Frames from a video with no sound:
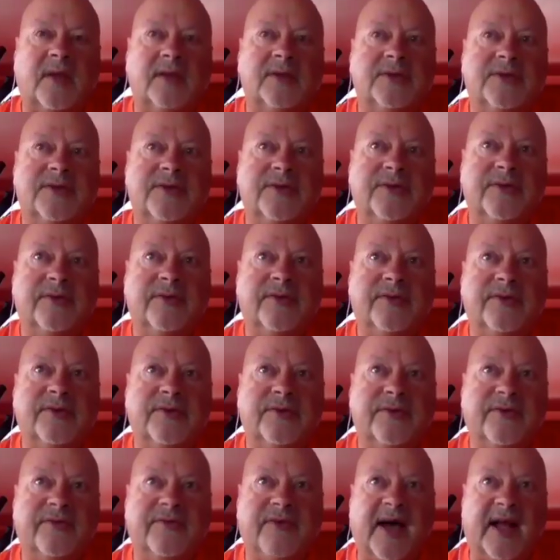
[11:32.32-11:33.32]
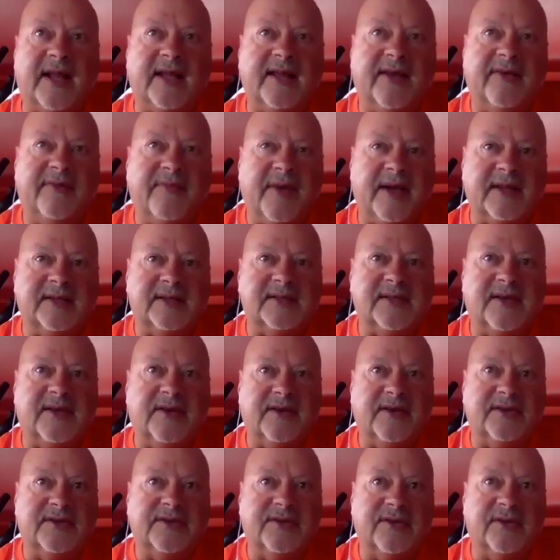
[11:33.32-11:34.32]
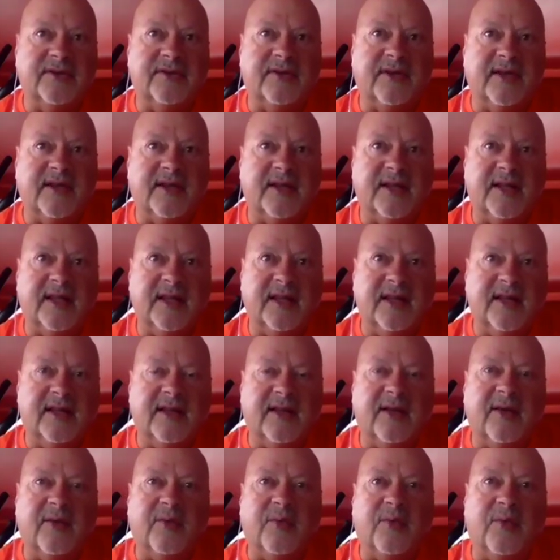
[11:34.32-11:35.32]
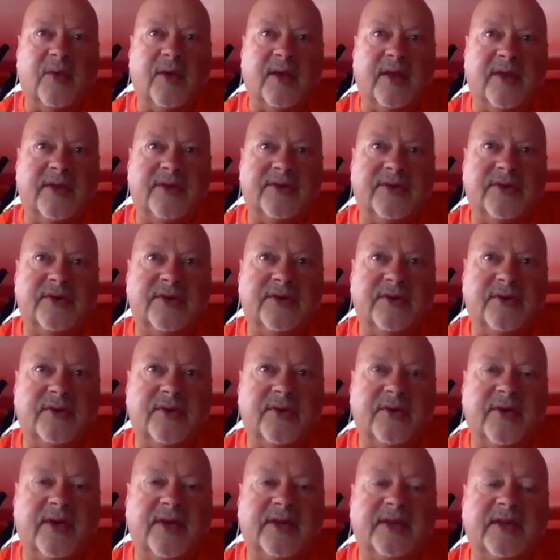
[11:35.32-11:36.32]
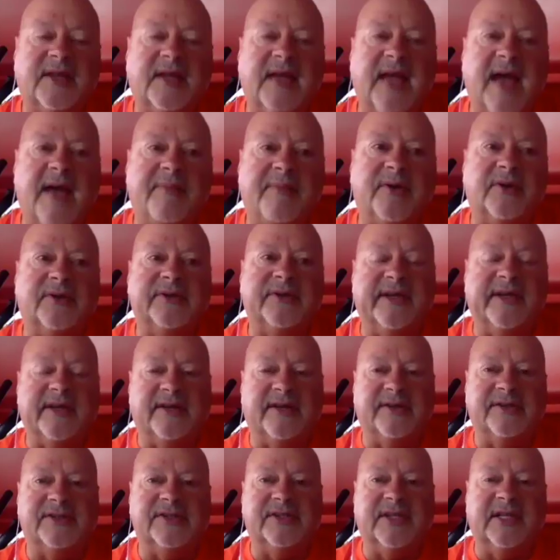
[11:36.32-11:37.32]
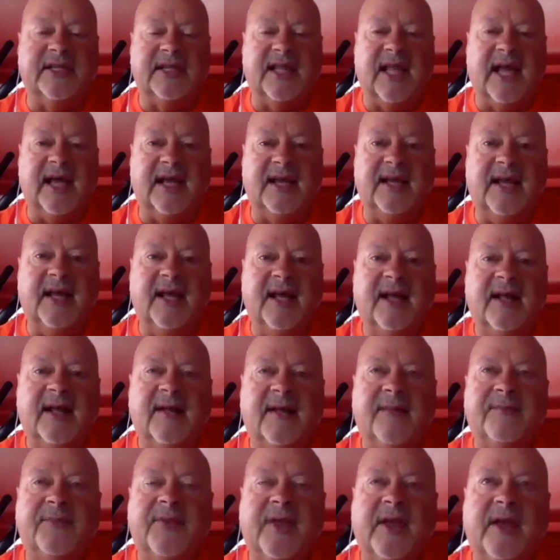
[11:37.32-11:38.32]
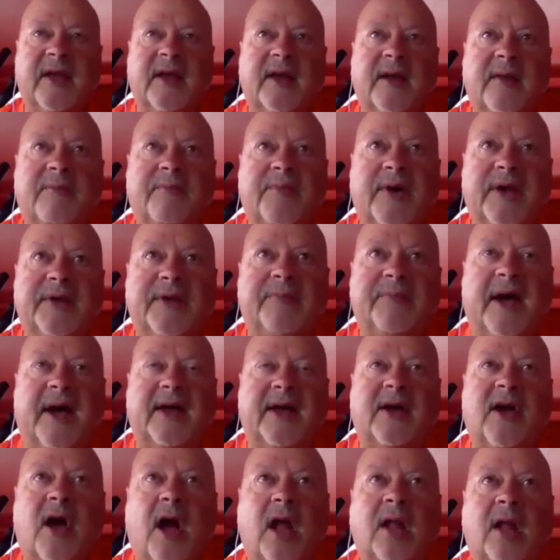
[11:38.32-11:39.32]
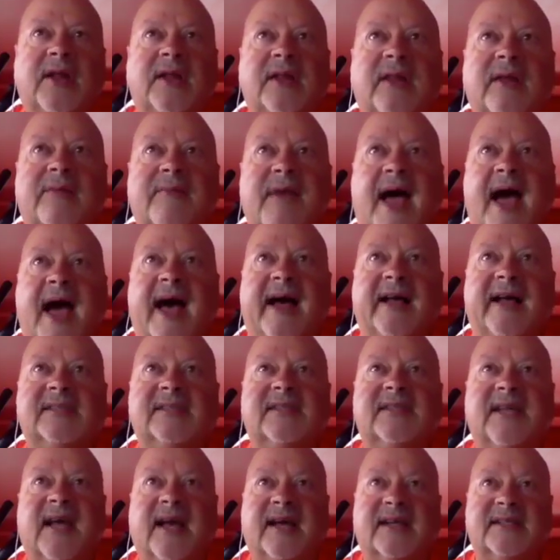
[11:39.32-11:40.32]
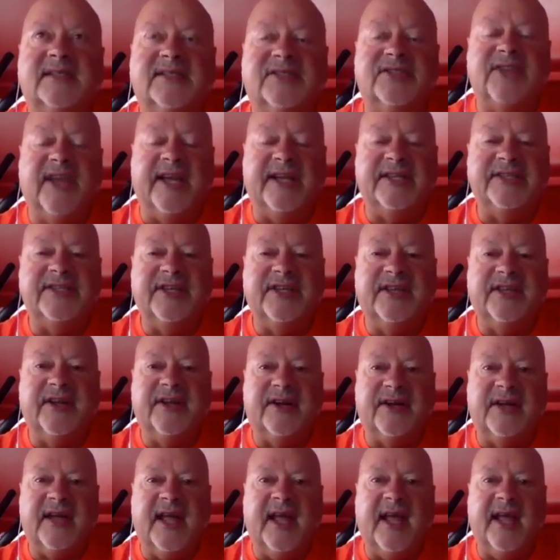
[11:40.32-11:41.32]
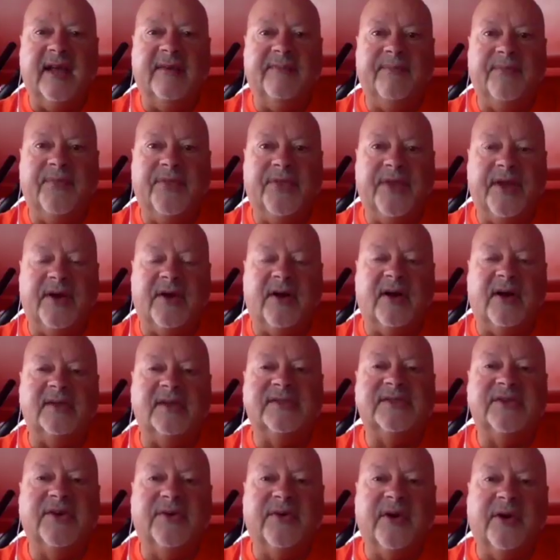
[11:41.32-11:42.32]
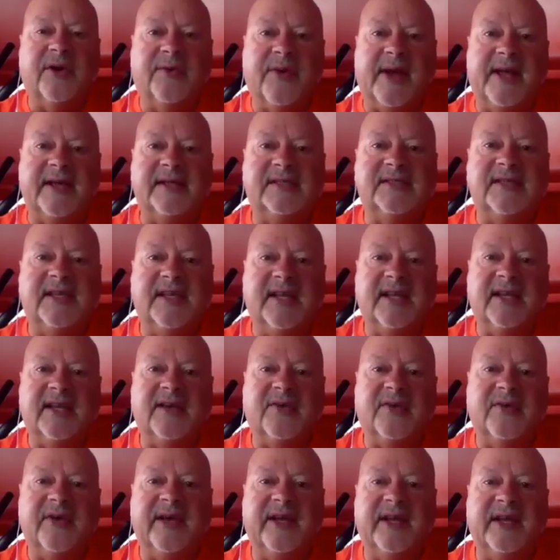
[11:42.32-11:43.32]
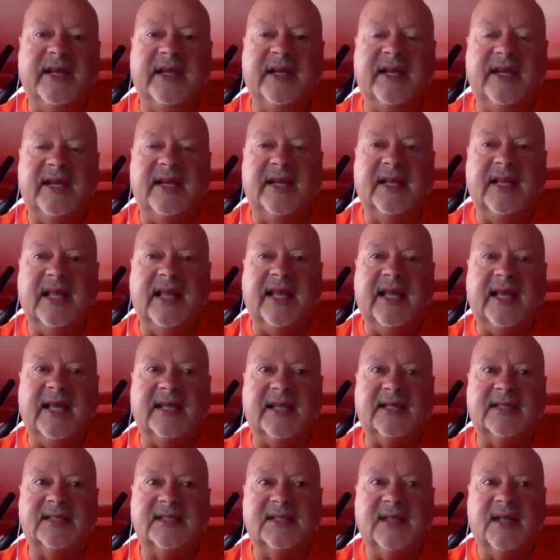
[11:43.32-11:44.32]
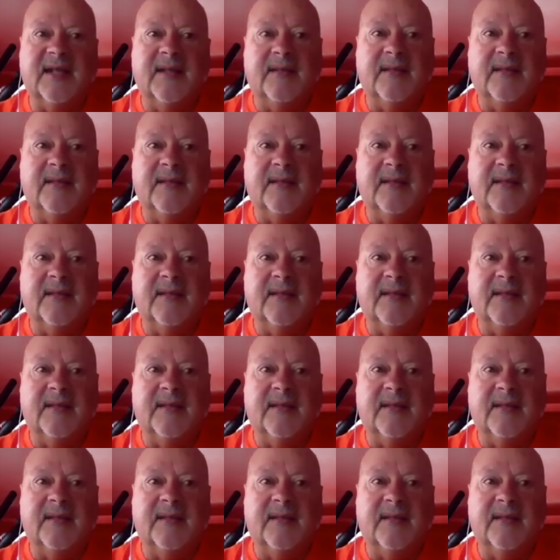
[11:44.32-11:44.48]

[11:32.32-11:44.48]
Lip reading: to the Valley of Mexico to create the capital Tenochtitlan. But by calling them Aztecs, changing their name, they're also erasing and creating any links,